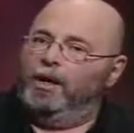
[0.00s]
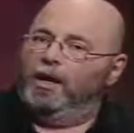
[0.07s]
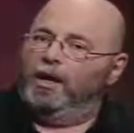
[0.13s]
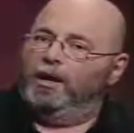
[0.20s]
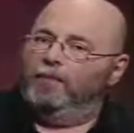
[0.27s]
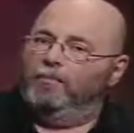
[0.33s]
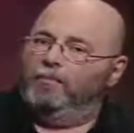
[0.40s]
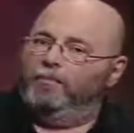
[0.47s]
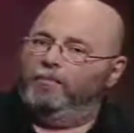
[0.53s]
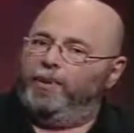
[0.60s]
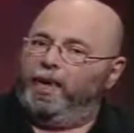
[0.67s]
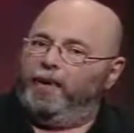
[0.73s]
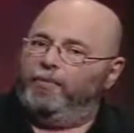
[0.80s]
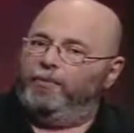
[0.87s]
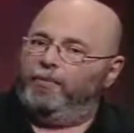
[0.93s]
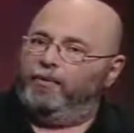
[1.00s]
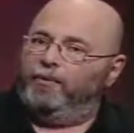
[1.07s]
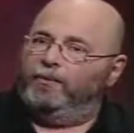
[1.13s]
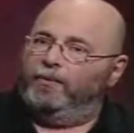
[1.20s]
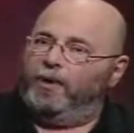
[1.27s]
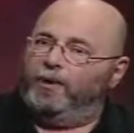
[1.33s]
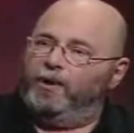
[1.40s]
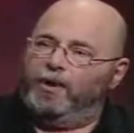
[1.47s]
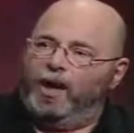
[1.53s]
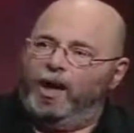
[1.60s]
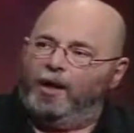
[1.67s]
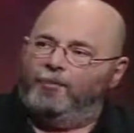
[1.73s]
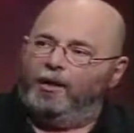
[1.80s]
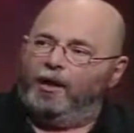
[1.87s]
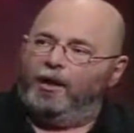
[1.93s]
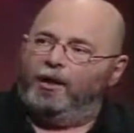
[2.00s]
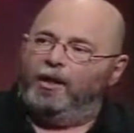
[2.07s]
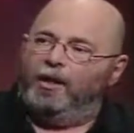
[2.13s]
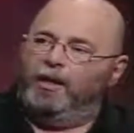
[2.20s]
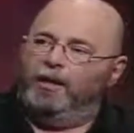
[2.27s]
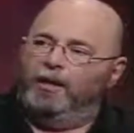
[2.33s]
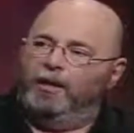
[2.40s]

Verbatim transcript: um, pay for photocopying